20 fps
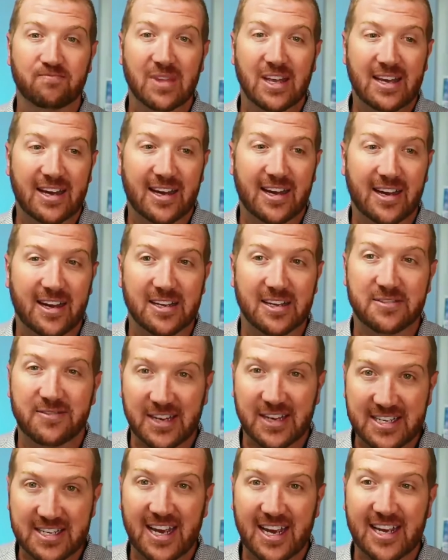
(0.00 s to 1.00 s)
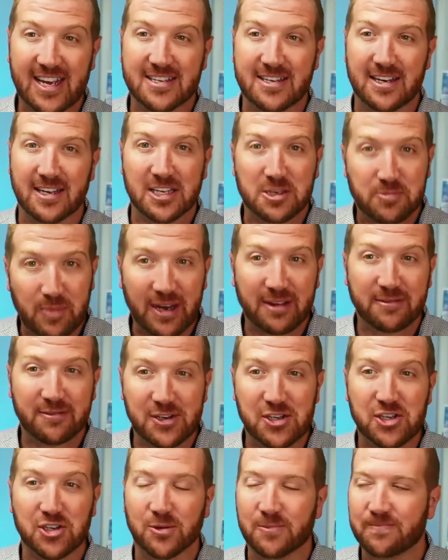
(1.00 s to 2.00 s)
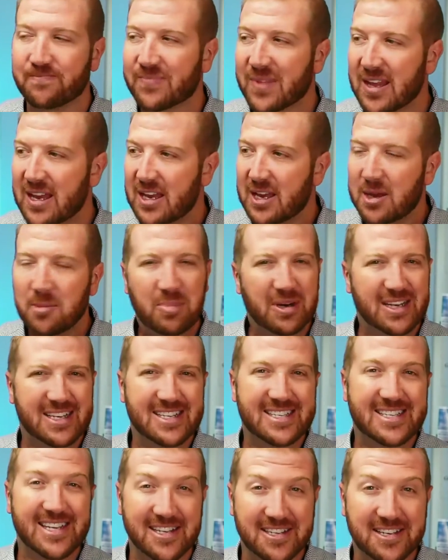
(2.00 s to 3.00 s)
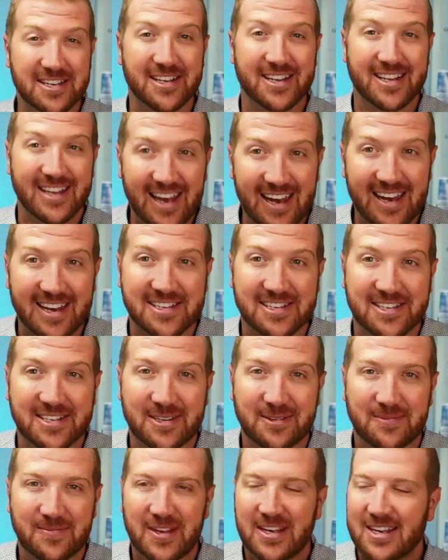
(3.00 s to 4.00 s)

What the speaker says: It's fantastic. It's beneficial, but it doesn't last.